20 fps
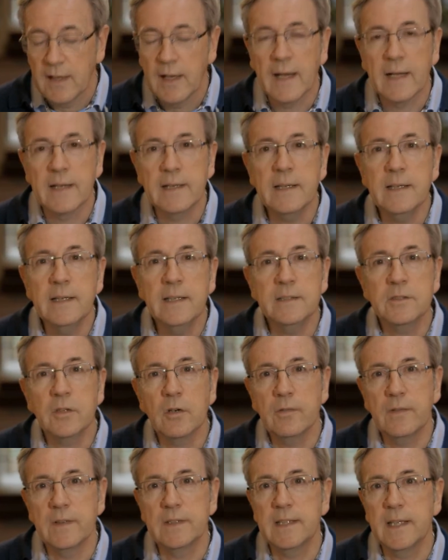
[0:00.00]
And in his
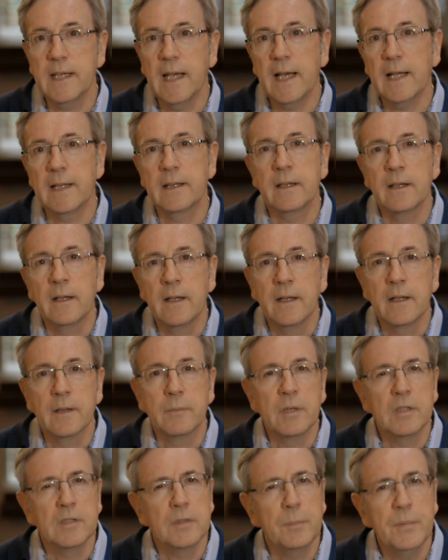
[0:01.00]
office, he had the
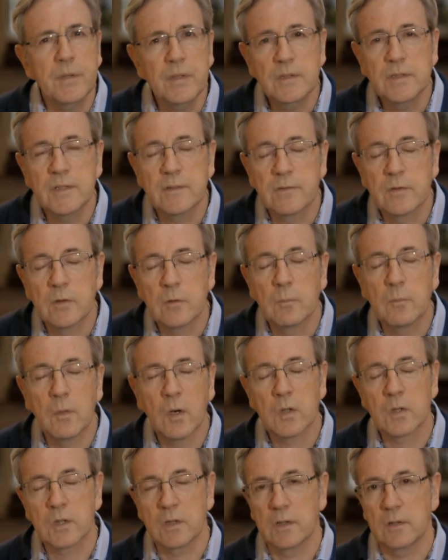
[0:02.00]
most beautiful
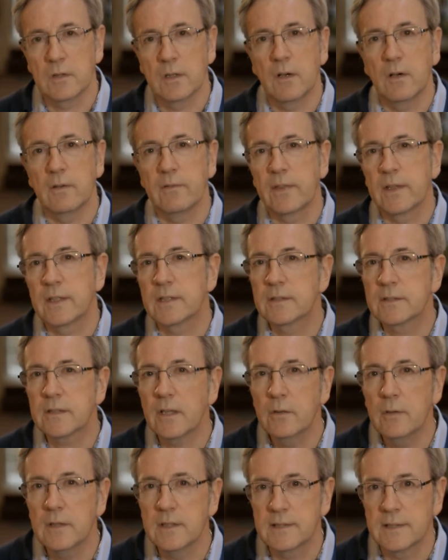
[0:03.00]
model of the
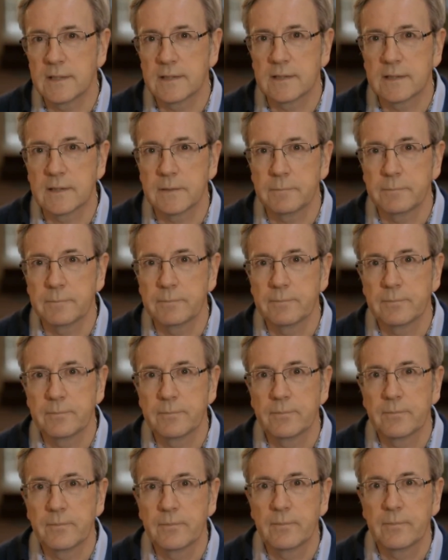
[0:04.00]
solar system,
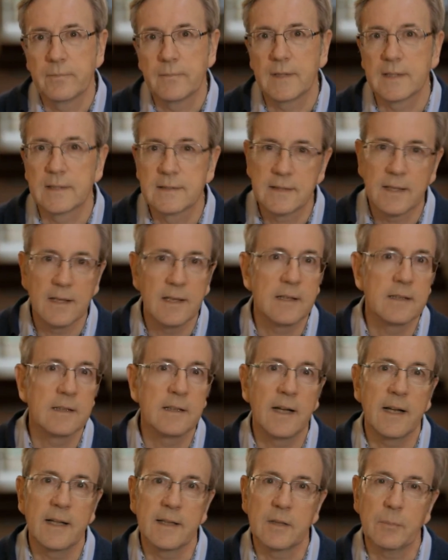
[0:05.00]
the sun
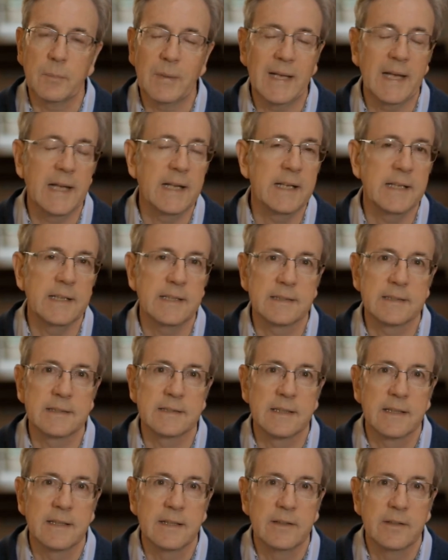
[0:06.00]
and the
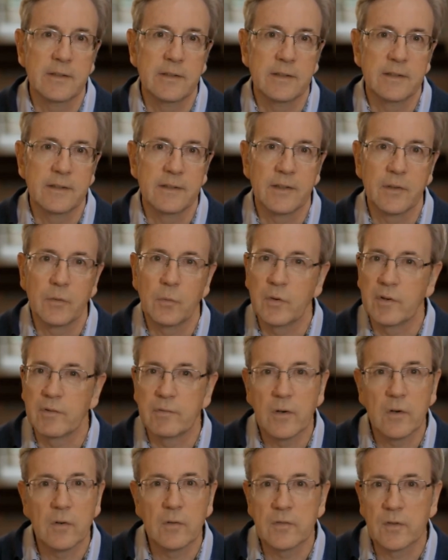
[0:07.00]
planets that
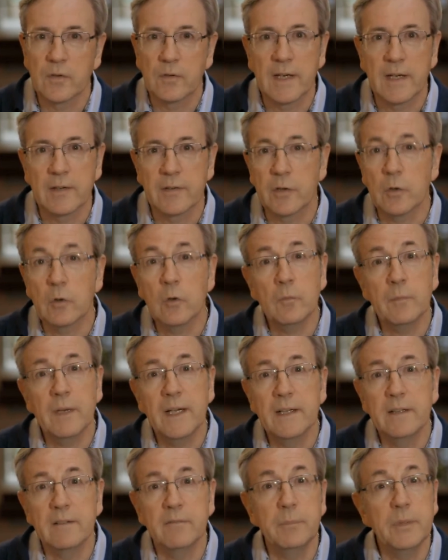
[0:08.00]
revolved around it, all
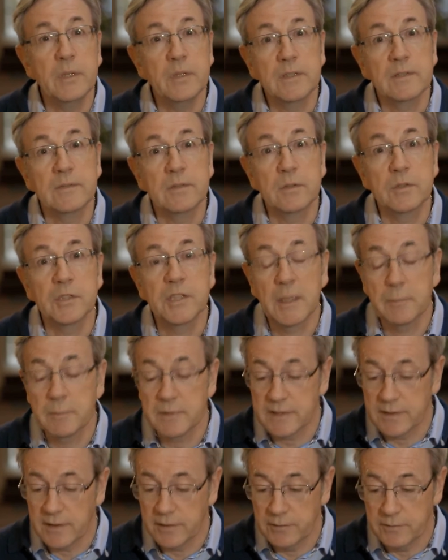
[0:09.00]
made of beautiful
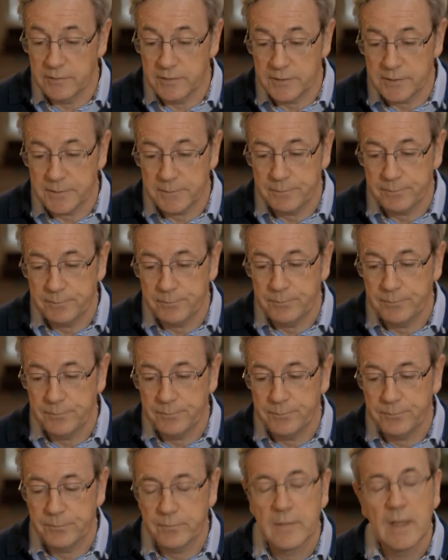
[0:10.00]
gemstones.
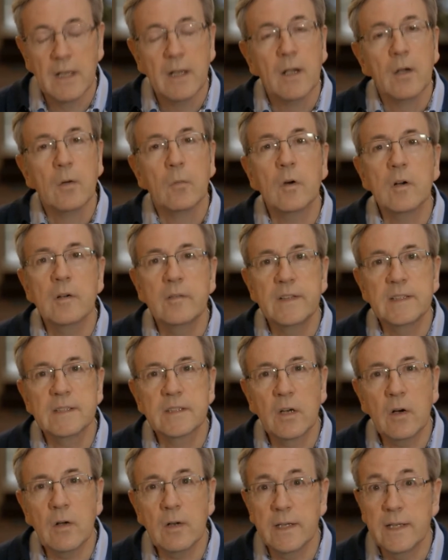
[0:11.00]
One of his
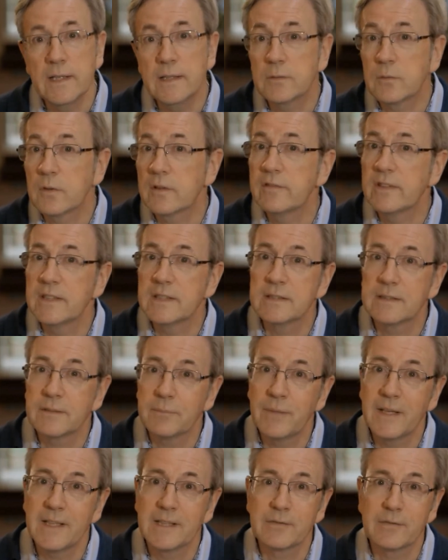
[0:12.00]
colleagues, one of his
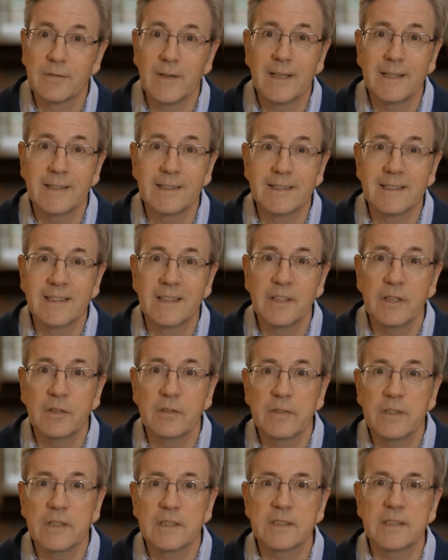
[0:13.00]
best friends in the
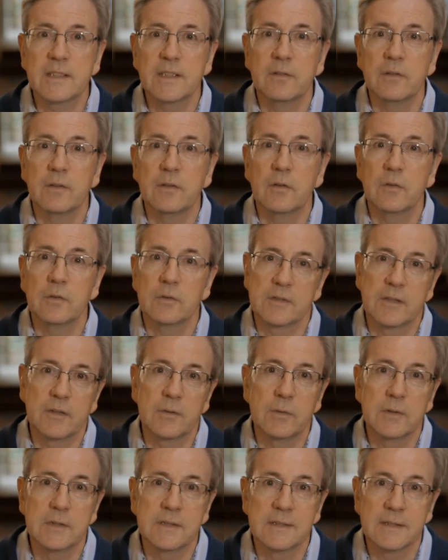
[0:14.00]
university, also
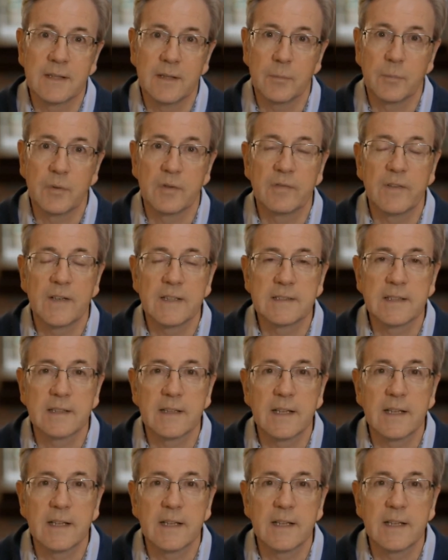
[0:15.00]
was a professor